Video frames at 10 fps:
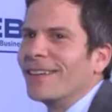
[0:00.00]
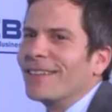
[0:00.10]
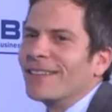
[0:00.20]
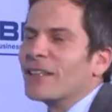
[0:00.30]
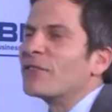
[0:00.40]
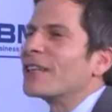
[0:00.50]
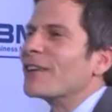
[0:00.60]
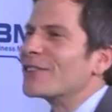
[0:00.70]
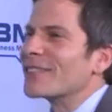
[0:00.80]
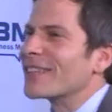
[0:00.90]
lifting of
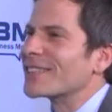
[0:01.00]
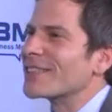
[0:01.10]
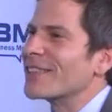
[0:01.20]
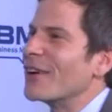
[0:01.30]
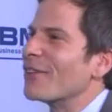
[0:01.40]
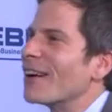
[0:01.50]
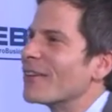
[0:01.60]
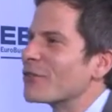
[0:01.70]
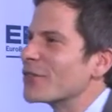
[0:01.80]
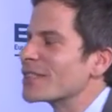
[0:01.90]
the sanctions in Iran,
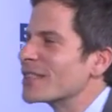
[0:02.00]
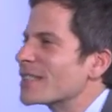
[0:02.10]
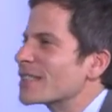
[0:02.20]
for instance? Is